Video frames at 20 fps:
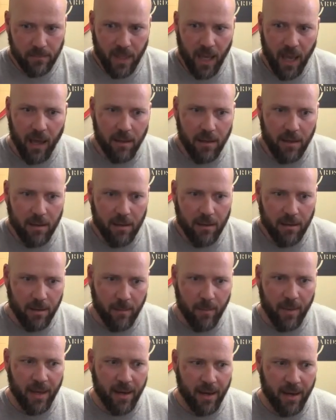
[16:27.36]
Yeah.
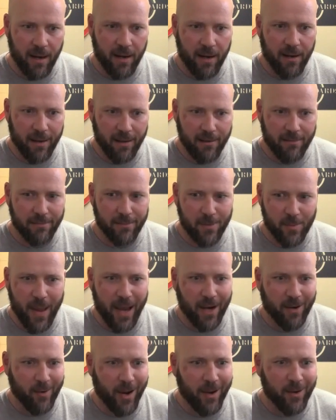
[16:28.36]
You may kind of get
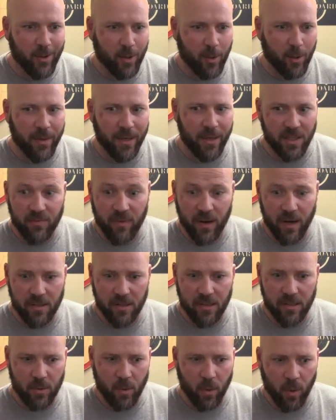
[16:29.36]
smacked around a little bit as far
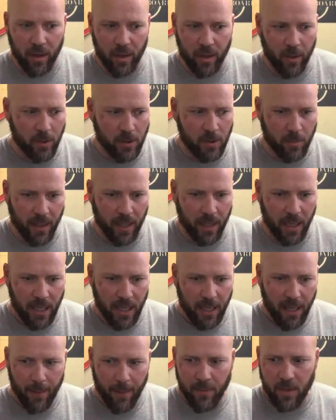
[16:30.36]
as the score goes, but
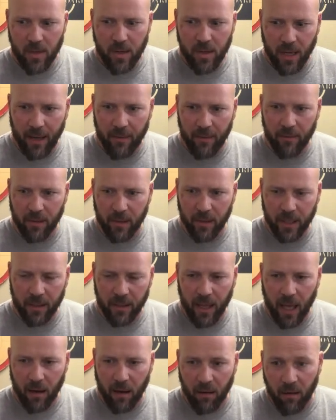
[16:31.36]
I mean, you can either look
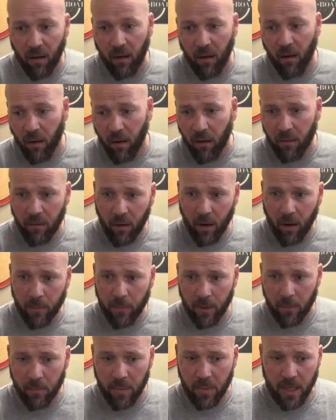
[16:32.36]
at that and go, oh no,
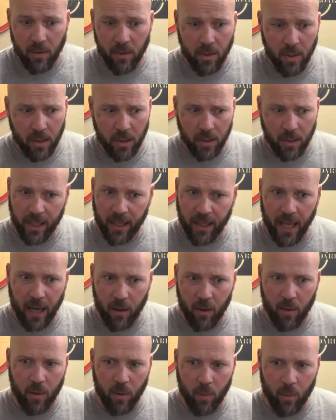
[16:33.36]
I'm getting beat. Or you can look at
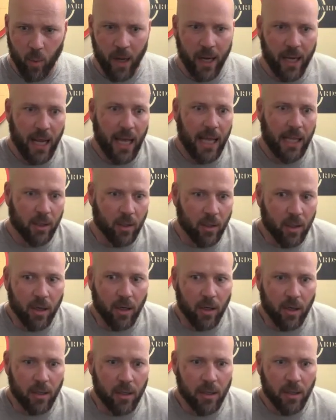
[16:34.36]
that going, what can I
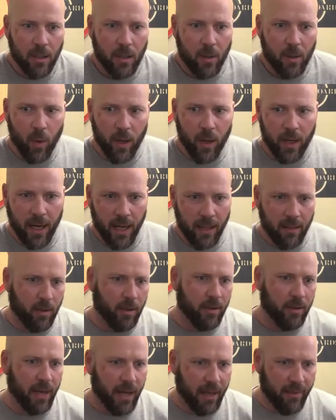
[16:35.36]
learn? What can I
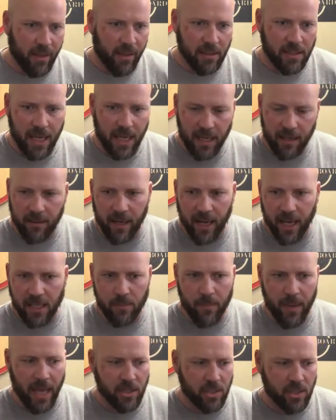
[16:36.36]
learn that I then take in the
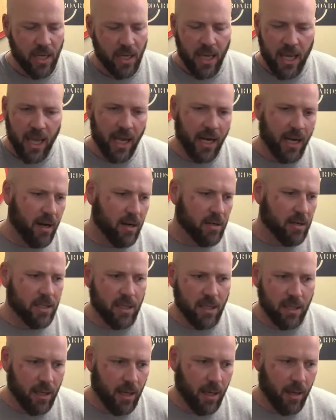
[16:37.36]
next match? And I
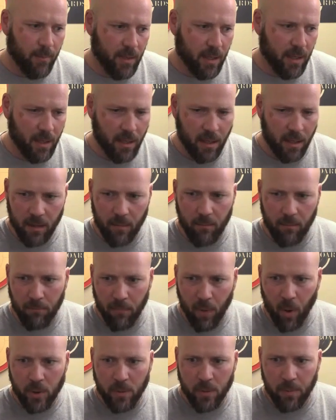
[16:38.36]
guarantee, I mean,
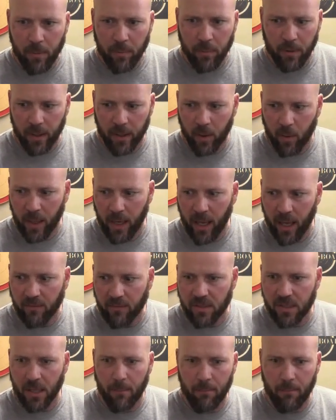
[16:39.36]
most people are going to
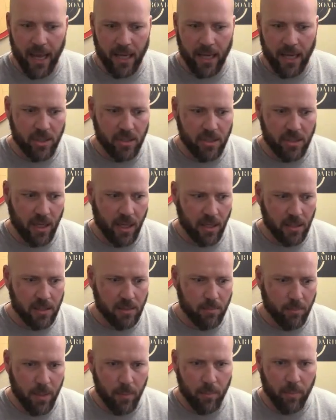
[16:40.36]
have some matches
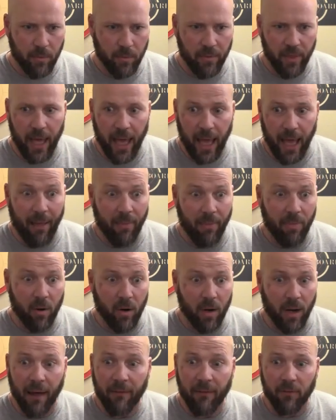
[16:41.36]
against people that at
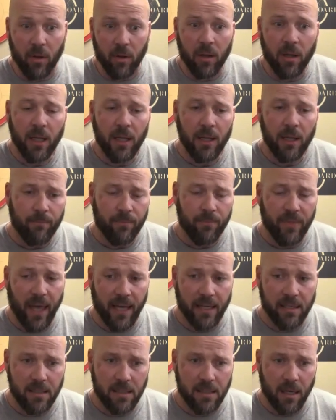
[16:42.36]
their level
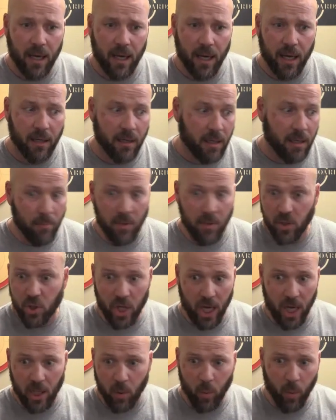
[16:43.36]
that can be
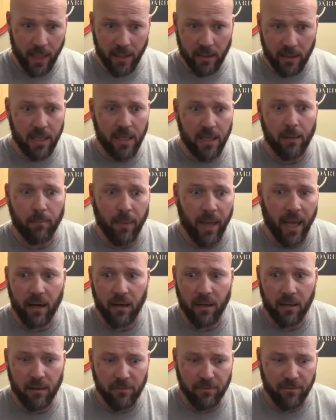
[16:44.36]
genuinely
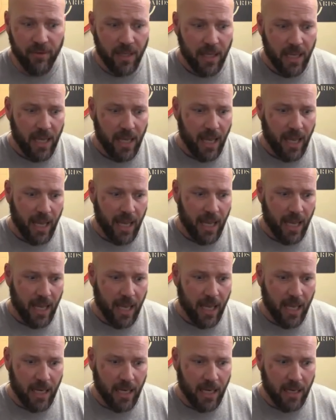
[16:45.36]
competitive.
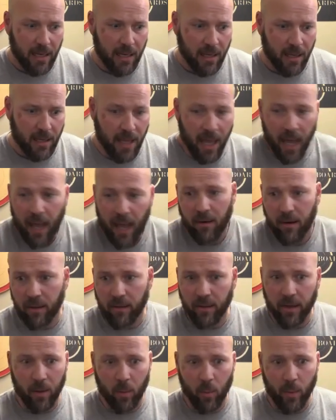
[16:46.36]
And you're
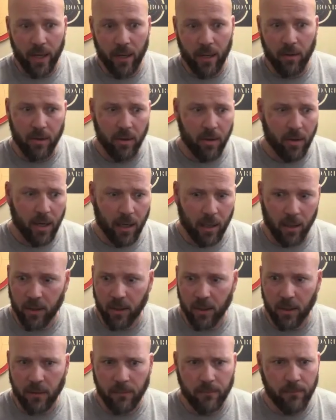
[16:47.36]
either going to win or you're going to
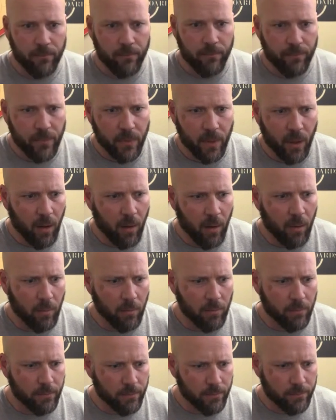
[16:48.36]
learn.
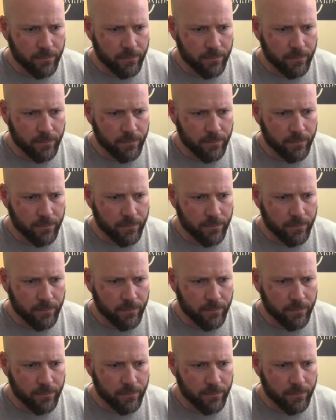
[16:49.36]
Uh-oh.